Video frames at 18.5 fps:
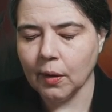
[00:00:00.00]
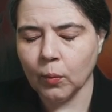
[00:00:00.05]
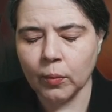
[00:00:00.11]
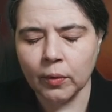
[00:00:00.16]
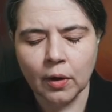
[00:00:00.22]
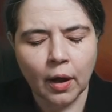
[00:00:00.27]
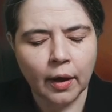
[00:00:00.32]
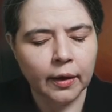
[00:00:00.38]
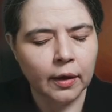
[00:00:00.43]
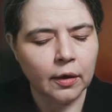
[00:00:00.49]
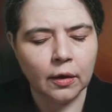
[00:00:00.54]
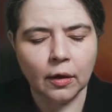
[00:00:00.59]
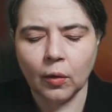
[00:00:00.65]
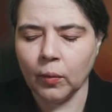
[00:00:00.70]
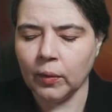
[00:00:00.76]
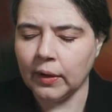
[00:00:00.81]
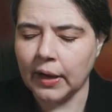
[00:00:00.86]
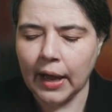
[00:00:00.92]
We're not going to
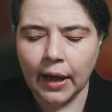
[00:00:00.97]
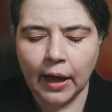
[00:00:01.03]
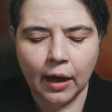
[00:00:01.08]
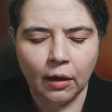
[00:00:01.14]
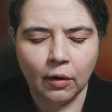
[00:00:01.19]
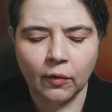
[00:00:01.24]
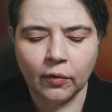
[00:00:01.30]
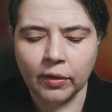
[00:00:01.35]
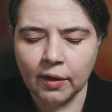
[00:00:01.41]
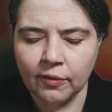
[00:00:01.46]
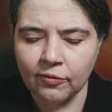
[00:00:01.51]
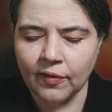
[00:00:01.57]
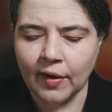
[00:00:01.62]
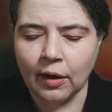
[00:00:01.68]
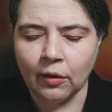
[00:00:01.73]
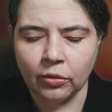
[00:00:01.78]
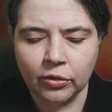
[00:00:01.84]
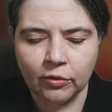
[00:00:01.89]
go into how they
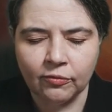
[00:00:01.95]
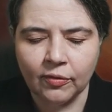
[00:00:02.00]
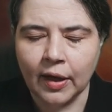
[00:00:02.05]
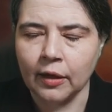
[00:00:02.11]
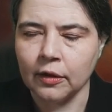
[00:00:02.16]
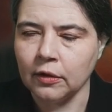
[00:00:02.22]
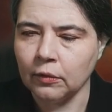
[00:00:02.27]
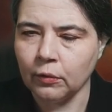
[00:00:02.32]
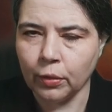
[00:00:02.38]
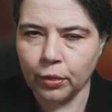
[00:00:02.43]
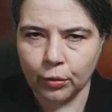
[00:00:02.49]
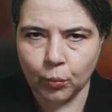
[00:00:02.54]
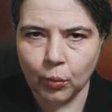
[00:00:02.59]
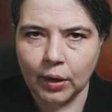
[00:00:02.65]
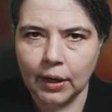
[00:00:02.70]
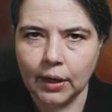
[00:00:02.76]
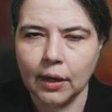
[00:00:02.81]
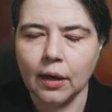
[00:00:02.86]
found the value
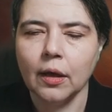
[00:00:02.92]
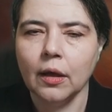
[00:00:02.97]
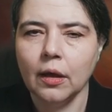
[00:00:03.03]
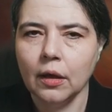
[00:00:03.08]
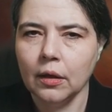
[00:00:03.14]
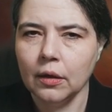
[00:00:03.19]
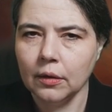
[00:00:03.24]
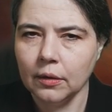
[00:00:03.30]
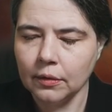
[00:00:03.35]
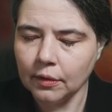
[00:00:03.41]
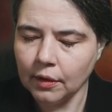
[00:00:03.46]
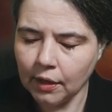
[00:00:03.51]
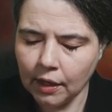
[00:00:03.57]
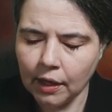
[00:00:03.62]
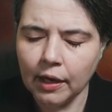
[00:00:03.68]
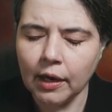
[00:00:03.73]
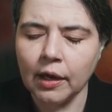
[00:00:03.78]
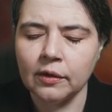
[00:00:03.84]
three.
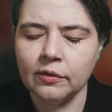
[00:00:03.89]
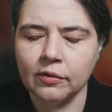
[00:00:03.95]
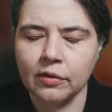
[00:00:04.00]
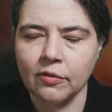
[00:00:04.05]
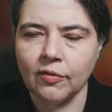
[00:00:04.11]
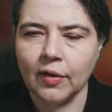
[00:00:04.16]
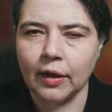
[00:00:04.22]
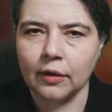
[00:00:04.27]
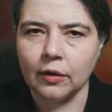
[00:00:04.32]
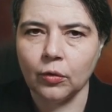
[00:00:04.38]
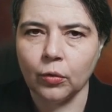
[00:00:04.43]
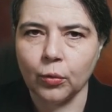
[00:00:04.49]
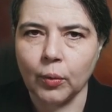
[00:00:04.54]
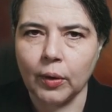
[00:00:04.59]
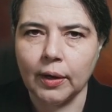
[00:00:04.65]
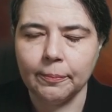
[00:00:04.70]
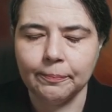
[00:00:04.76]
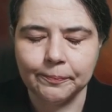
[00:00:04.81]
It's the value
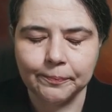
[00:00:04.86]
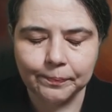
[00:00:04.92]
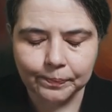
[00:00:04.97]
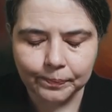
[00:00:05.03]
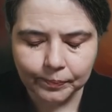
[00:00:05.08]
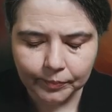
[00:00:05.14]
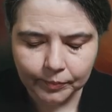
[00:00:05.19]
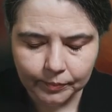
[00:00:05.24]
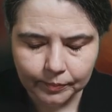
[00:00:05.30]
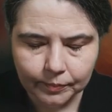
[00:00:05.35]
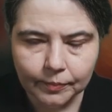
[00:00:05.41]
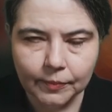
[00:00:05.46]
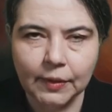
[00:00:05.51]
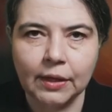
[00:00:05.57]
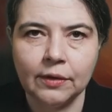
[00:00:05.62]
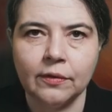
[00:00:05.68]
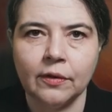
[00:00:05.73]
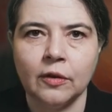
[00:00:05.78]
three.
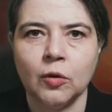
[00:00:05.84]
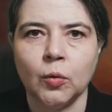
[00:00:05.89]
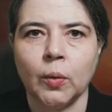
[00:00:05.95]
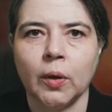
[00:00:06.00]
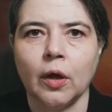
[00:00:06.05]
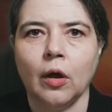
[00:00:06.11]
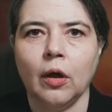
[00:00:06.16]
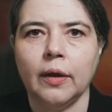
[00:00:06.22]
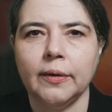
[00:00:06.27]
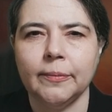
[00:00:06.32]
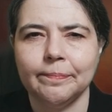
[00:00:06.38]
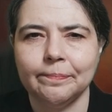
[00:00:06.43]
Continuing on.